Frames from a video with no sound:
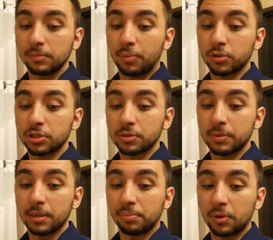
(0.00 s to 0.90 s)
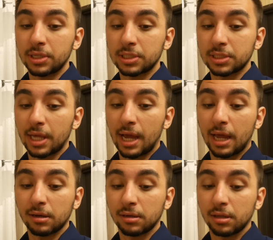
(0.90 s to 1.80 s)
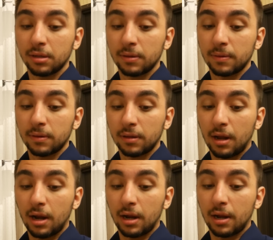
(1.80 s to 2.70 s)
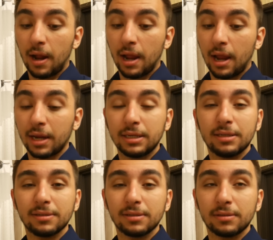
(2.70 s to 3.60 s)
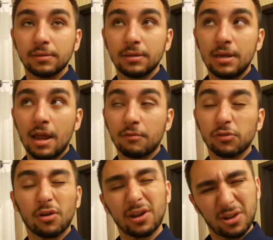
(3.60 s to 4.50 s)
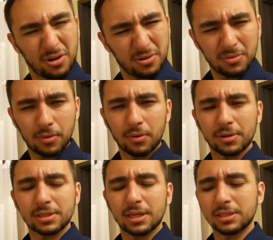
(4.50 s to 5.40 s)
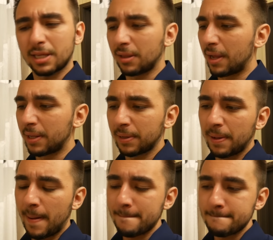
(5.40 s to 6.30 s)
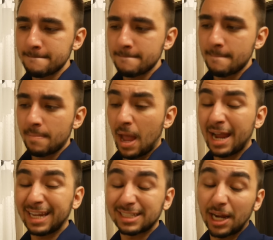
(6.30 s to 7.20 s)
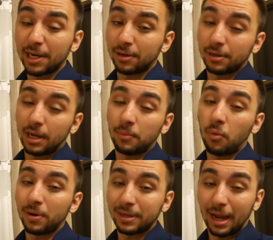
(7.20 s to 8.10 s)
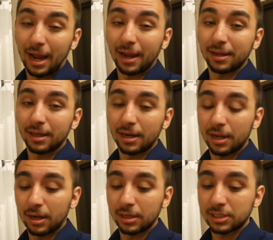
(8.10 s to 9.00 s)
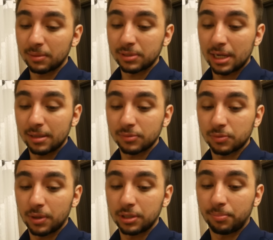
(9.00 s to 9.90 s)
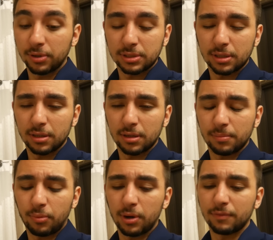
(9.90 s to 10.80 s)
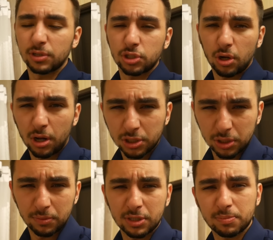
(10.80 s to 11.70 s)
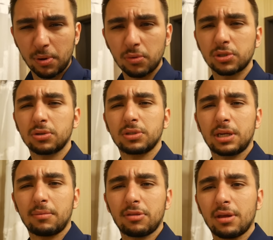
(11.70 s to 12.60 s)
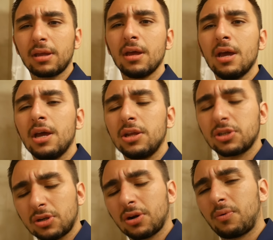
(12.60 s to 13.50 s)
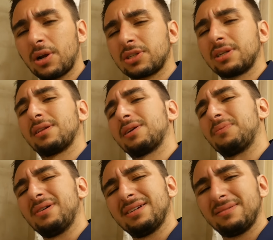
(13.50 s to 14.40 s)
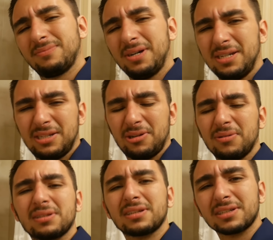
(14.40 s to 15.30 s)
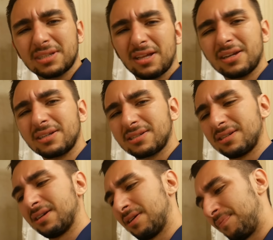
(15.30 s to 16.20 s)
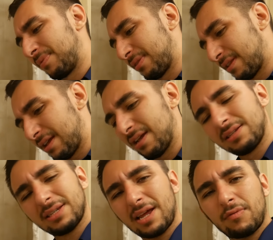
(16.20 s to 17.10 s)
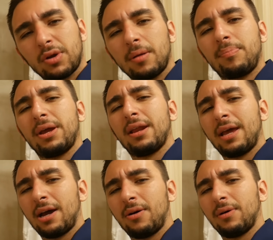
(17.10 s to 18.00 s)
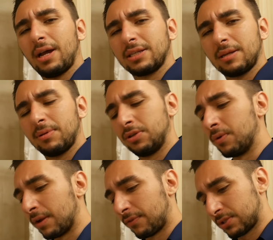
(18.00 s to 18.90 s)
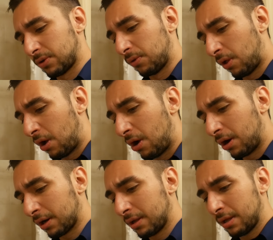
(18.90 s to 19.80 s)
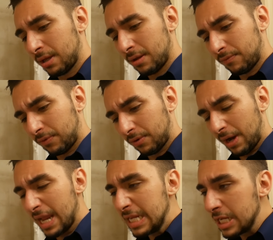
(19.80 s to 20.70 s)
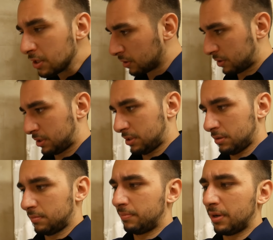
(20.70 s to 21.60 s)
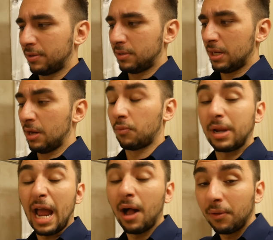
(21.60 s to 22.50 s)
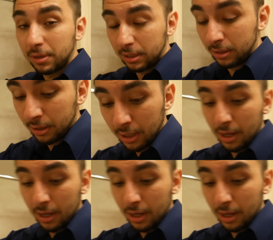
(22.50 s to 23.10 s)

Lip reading: pushes me in places that I never thought I'd go, or to the sense that like I get tired. I'm one guy, and sometimes when you're put to the point of exhaustion with these posters and everything, you start questioning like, why are you doing this? Like, is it ever going to pan out? As I've been doing it for so long, for 8 years, but in reality,